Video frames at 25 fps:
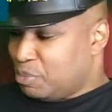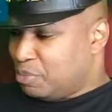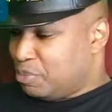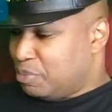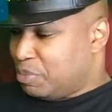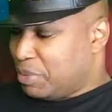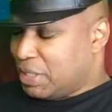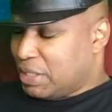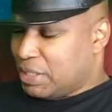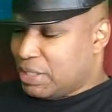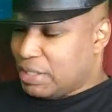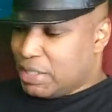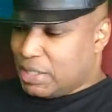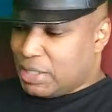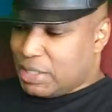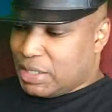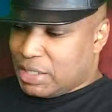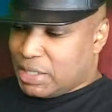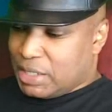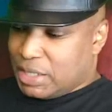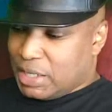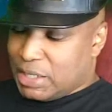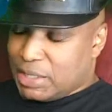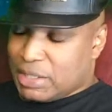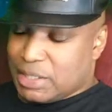But
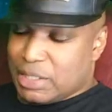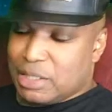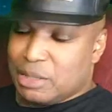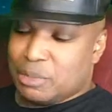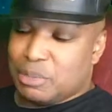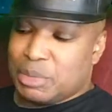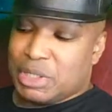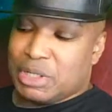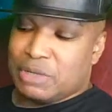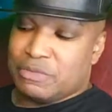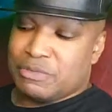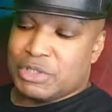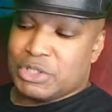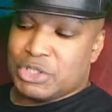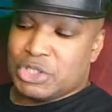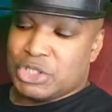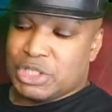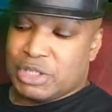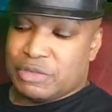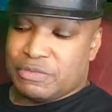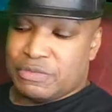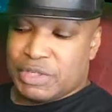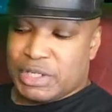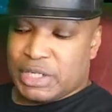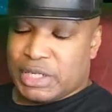a little bit of the
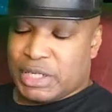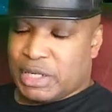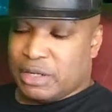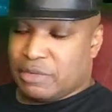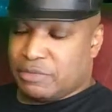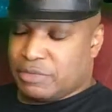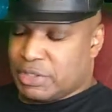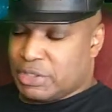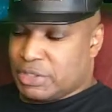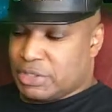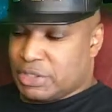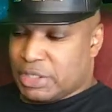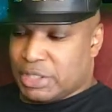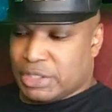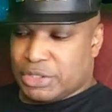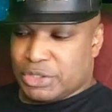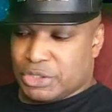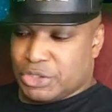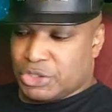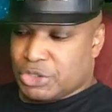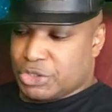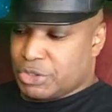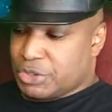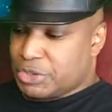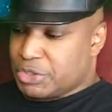shifting of the
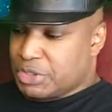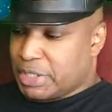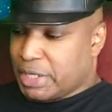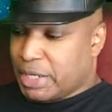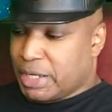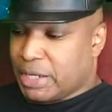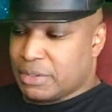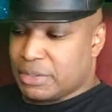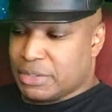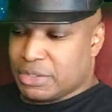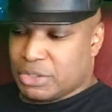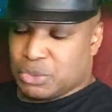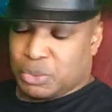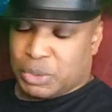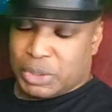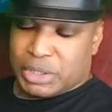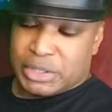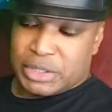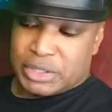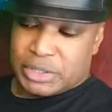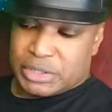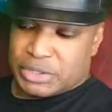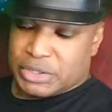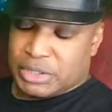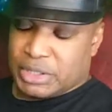signature sound is what
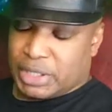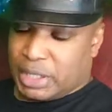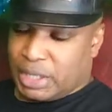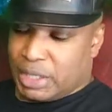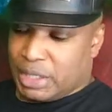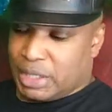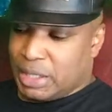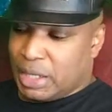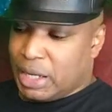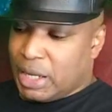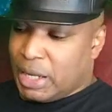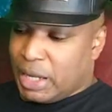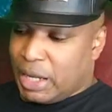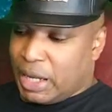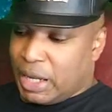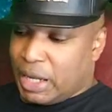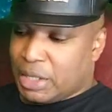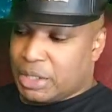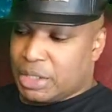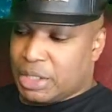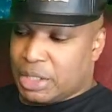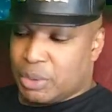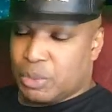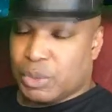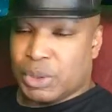they're saying,
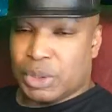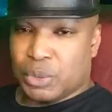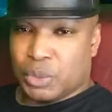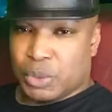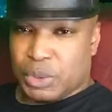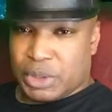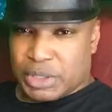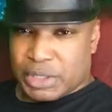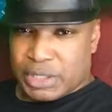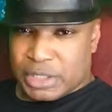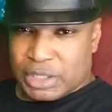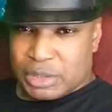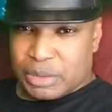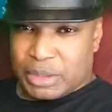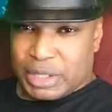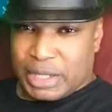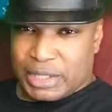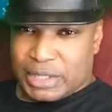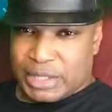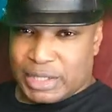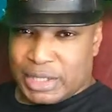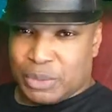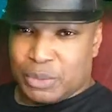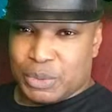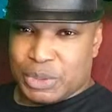and they were worried
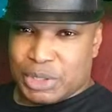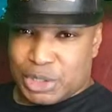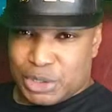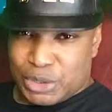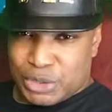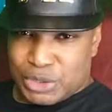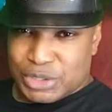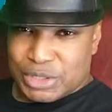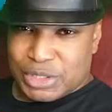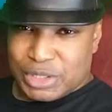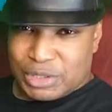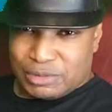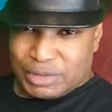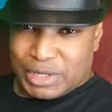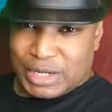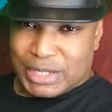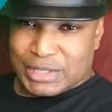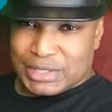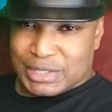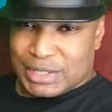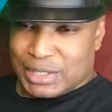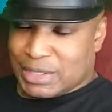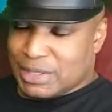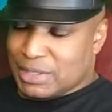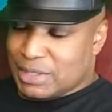that they would lose their
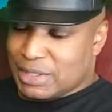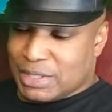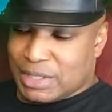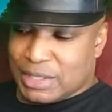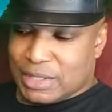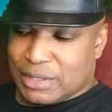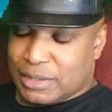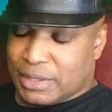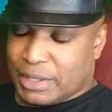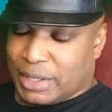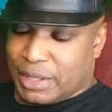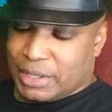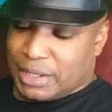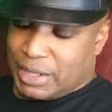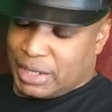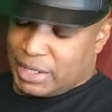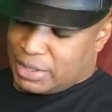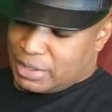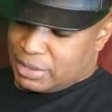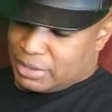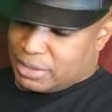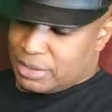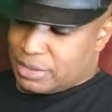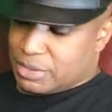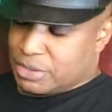identity in that. I
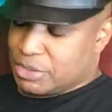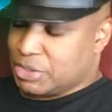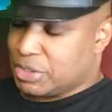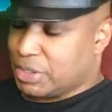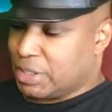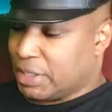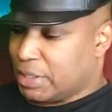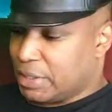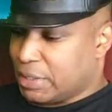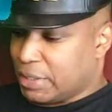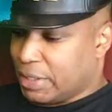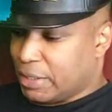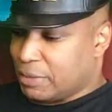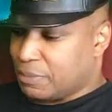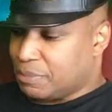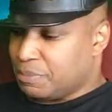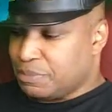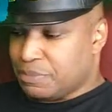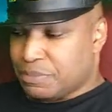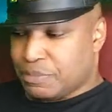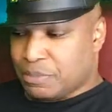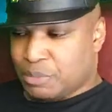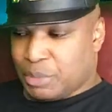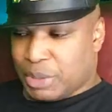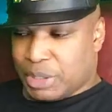can understand that,
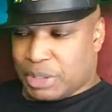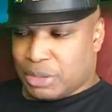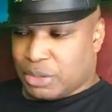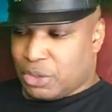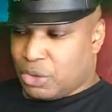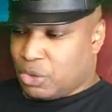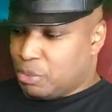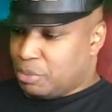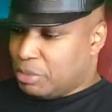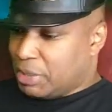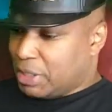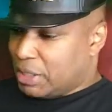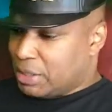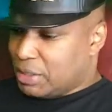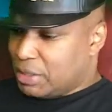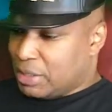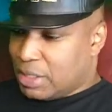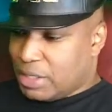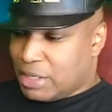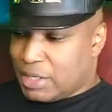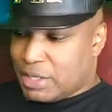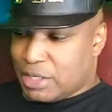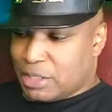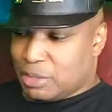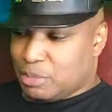but no, man,
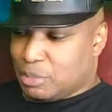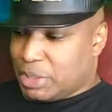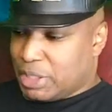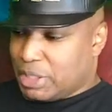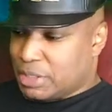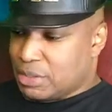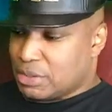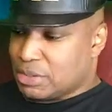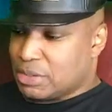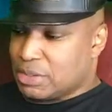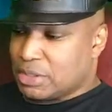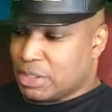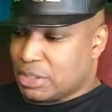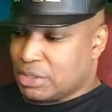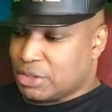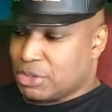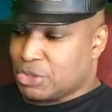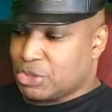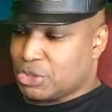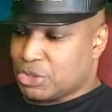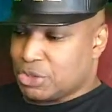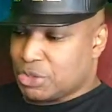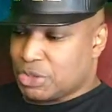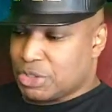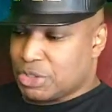Iron Maiden's signature